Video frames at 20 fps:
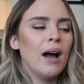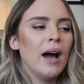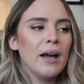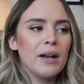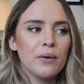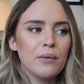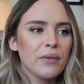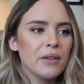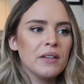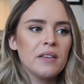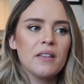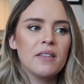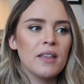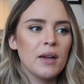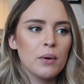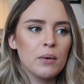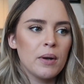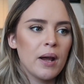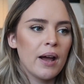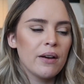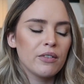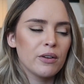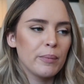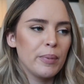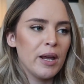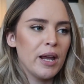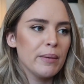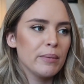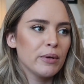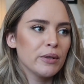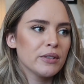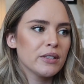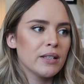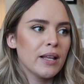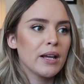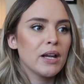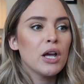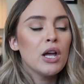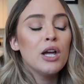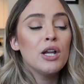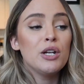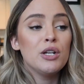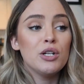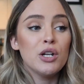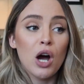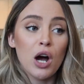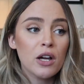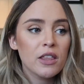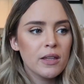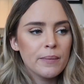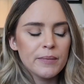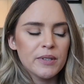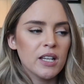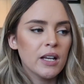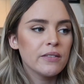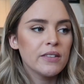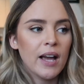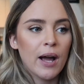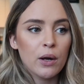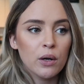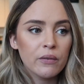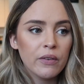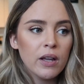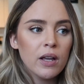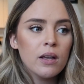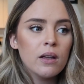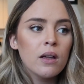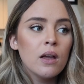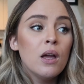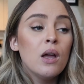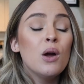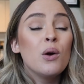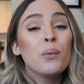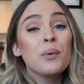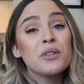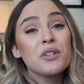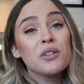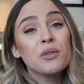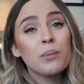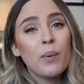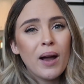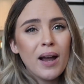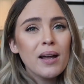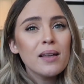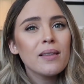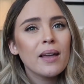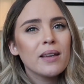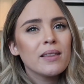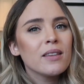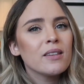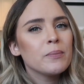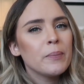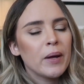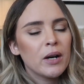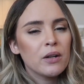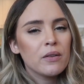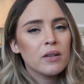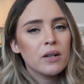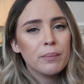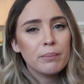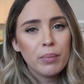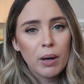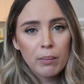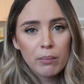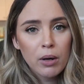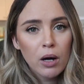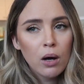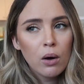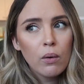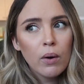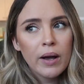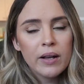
I don't think that they would ever be able to like knock themselves out of it, which is why I like this better than a Bumbo.